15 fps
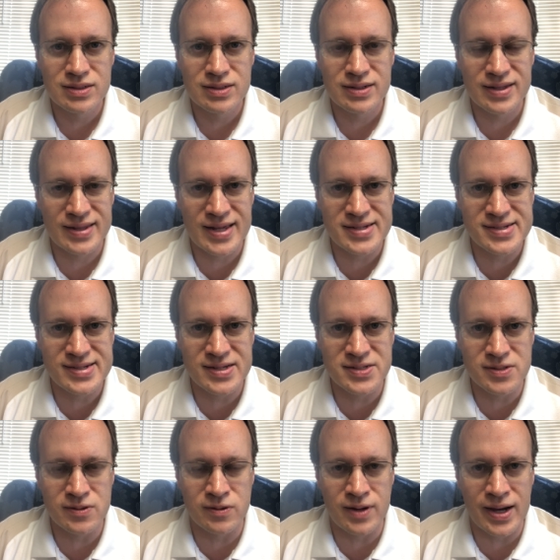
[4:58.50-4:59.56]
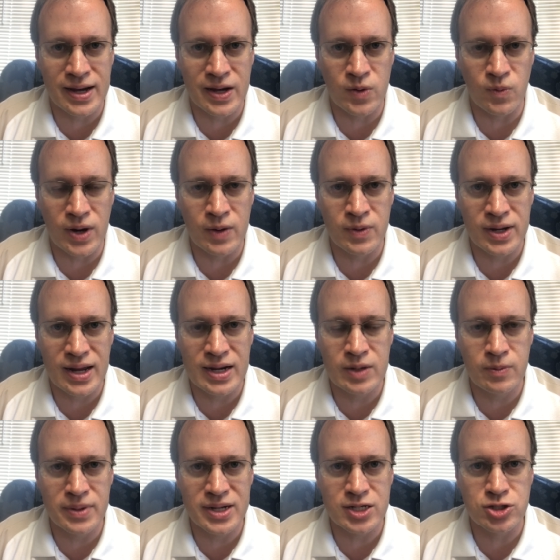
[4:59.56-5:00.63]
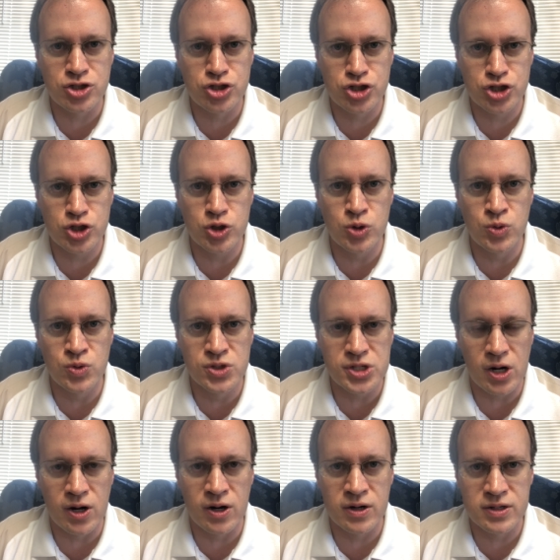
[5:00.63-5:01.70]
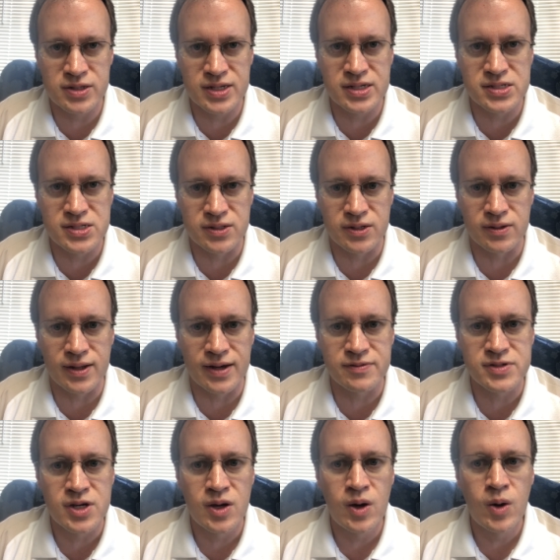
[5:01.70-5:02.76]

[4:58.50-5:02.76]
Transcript: Now that sounds a little odd. Why would anybody choose hard things in their lives?